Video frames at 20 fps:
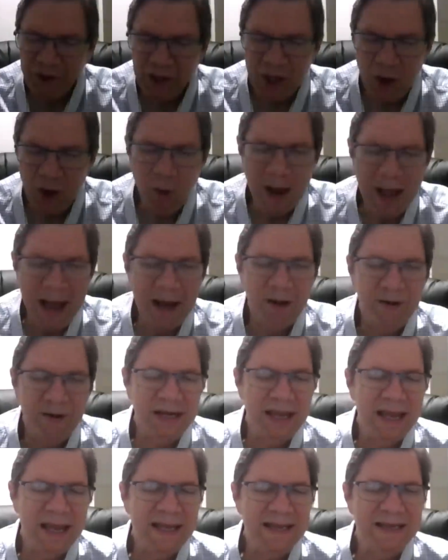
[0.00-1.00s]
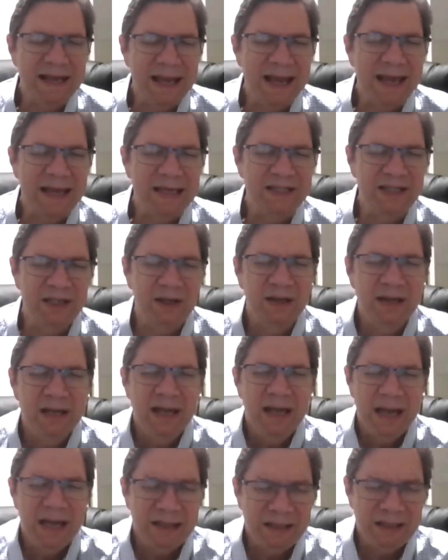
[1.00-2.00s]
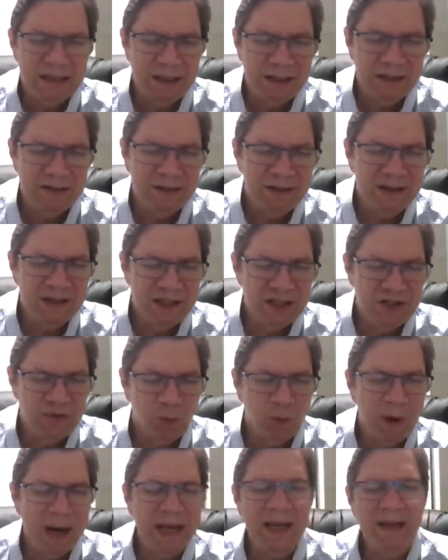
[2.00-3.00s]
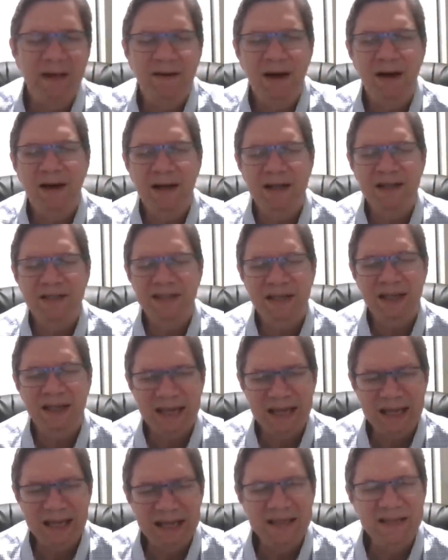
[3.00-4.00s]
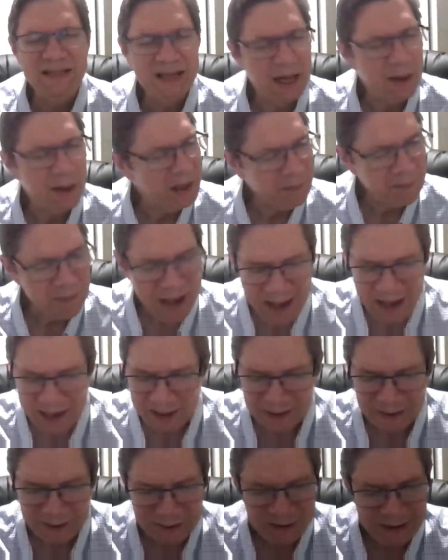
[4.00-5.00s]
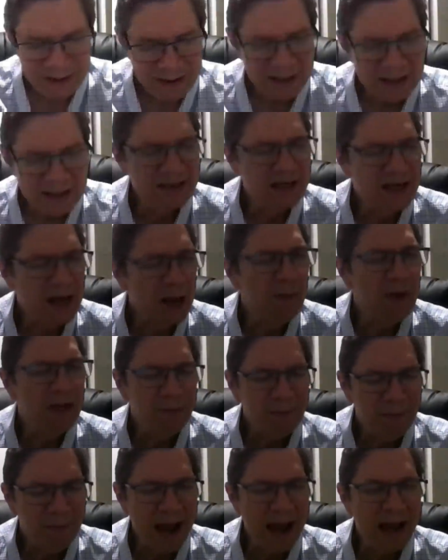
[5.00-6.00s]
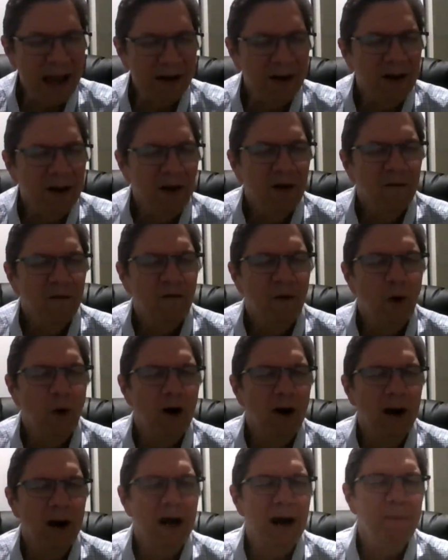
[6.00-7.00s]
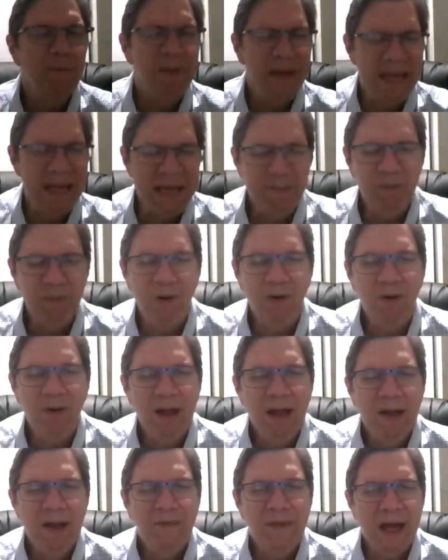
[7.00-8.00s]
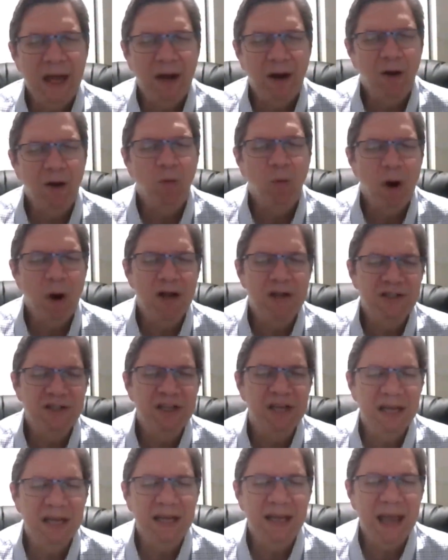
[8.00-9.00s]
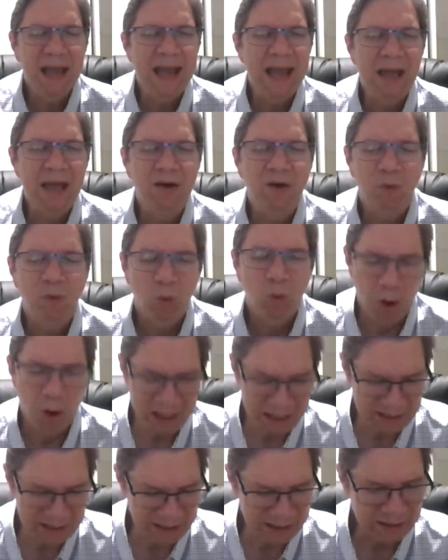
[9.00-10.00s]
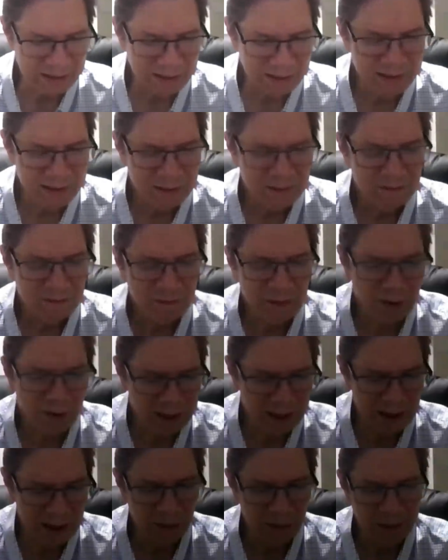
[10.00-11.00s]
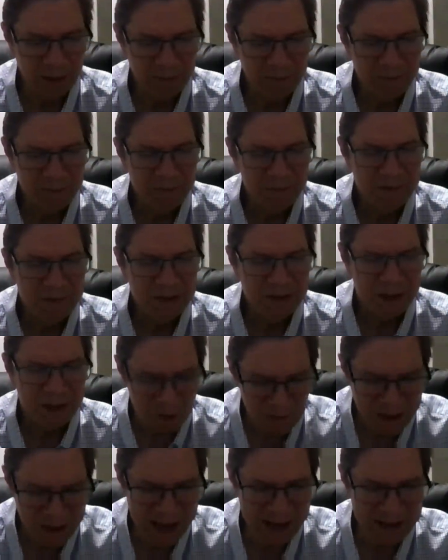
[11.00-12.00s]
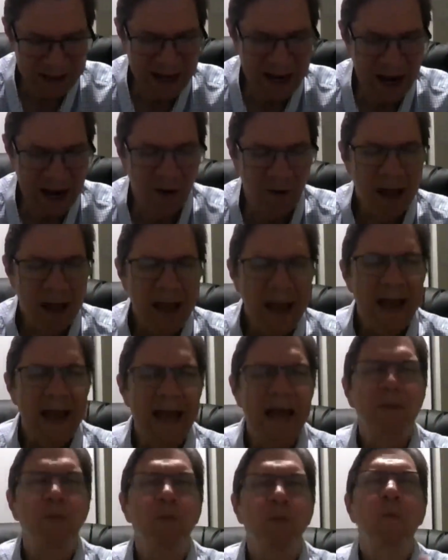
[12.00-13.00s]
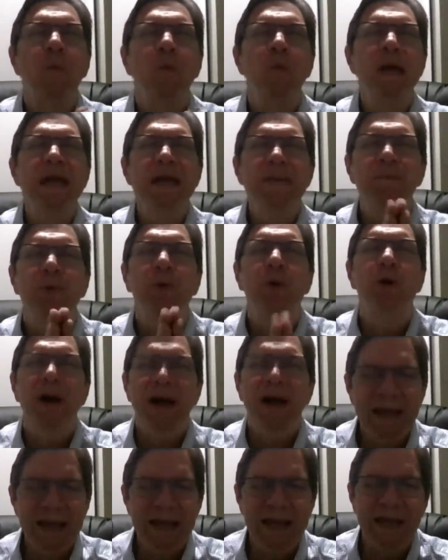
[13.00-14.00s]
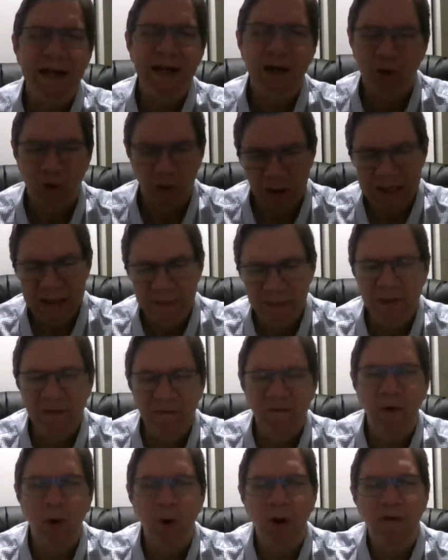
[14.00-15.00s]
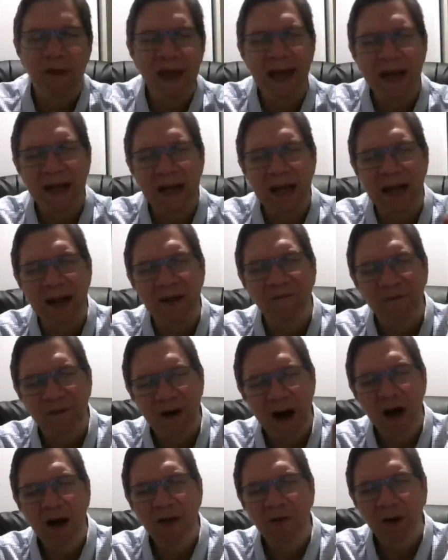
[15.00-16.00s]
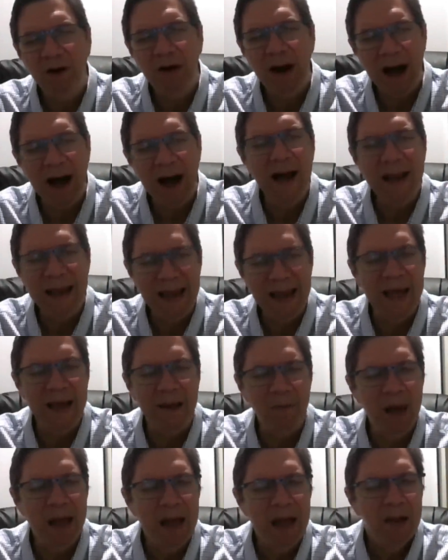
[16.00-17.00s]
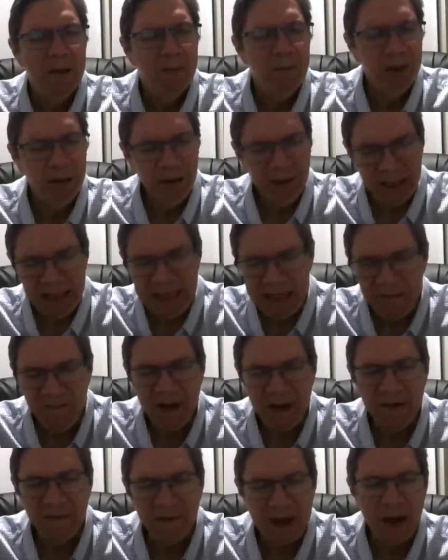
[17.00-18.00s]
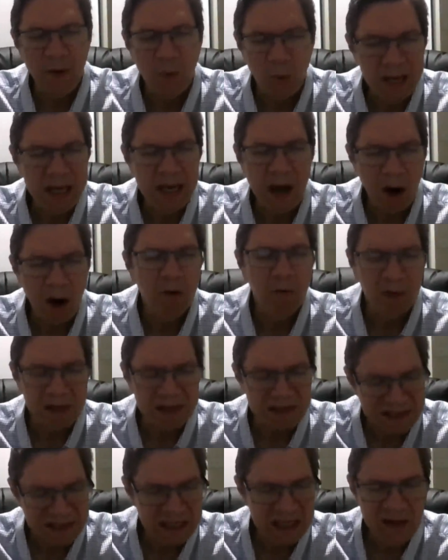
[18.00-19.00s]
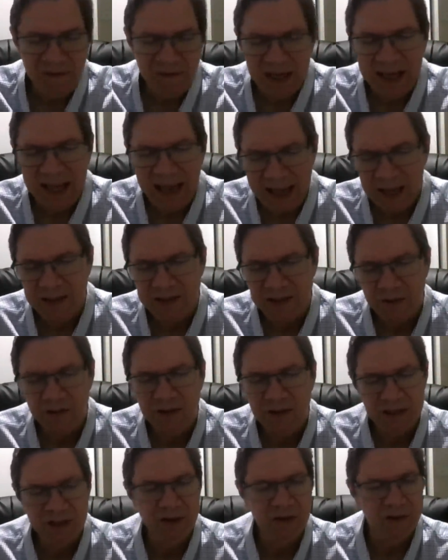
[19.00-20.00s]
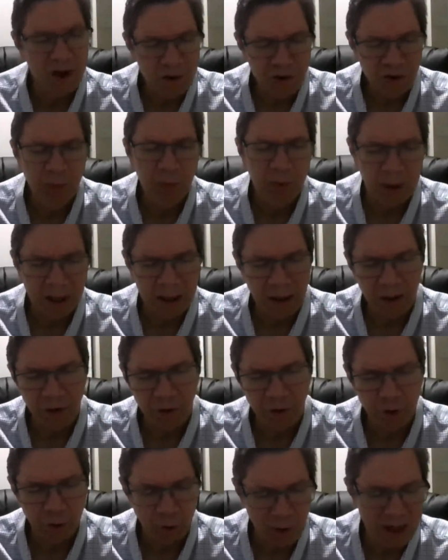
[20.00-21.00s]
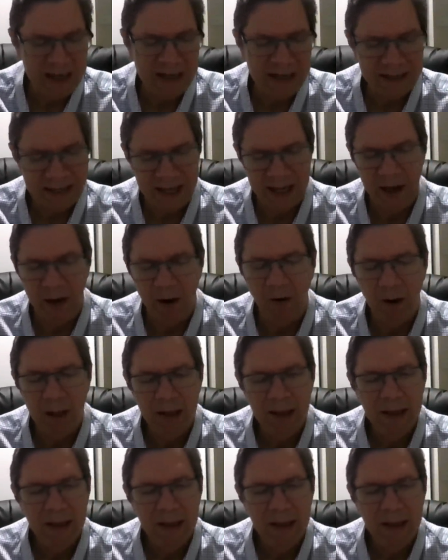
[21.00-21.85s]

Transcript: to go out and and to and to just recognize that he is coming back he's coming back yes. for a people that are watching and waiting for him yes. do that now and we pray in agreement for that and father i am believing that we are receiving answers to those prayers right now